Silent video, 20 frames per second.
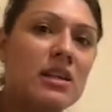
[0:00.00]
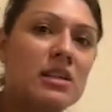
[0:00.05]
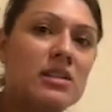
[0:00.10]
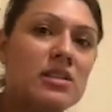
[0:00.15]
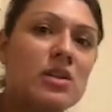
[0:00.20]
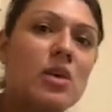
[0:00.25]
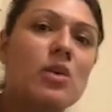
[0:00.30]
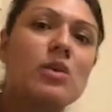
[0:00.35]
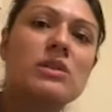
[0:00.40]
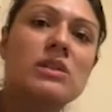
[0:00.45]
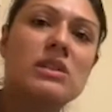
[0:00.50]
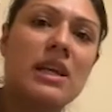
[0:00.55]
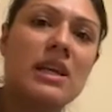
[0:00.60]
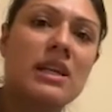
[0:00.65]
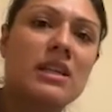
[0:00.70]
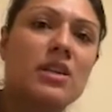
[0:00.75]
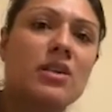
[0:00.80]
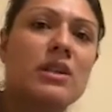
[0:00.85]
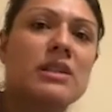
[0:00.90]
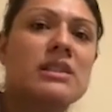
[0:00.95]

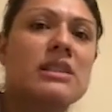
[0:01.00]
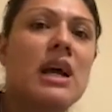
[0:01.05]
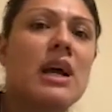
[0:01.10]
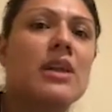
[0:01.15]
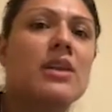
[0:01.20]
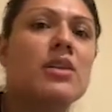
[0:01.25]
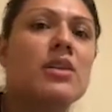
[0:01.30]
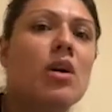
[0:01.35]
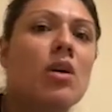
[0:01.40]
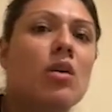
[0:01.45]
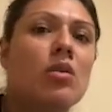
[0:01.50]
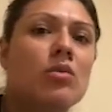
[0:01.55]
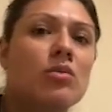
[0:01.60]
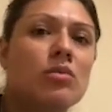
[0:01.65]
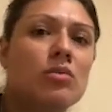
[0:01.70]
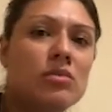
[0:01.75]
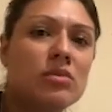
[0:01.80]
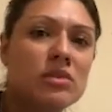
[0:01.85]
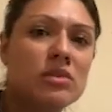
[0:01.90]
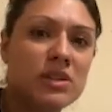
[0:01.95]
associated or is that
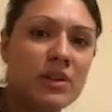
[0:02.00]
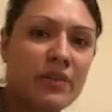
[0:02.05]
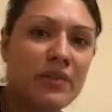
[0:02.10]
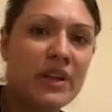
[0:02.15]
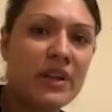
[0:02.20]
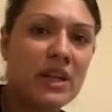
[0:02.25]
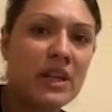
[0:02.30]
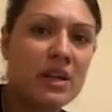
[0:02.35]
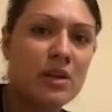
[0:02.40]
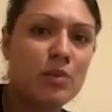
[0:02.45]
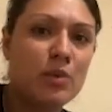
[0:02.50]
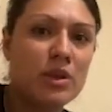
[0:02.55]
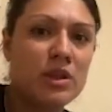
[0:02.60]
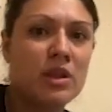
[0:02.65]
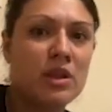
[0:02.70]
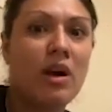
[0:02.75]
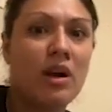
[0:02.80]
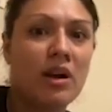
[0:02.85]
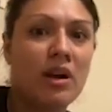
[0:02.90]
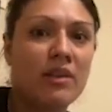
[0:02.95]
known to fit in with
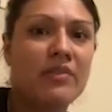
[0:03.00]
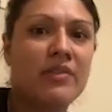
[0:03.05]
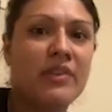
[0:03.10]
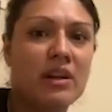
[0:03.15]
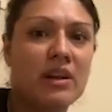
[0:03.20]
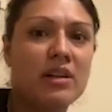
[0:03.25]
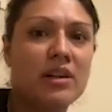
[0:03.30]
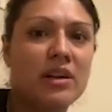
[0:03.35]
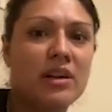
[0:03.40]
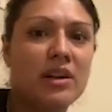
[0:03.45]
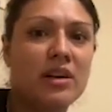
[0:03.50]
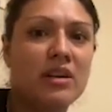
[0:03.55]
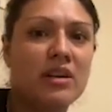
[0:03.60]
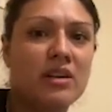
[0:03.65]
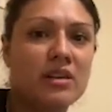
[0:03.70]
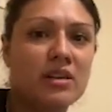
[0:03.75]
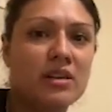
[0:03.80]
heart failure,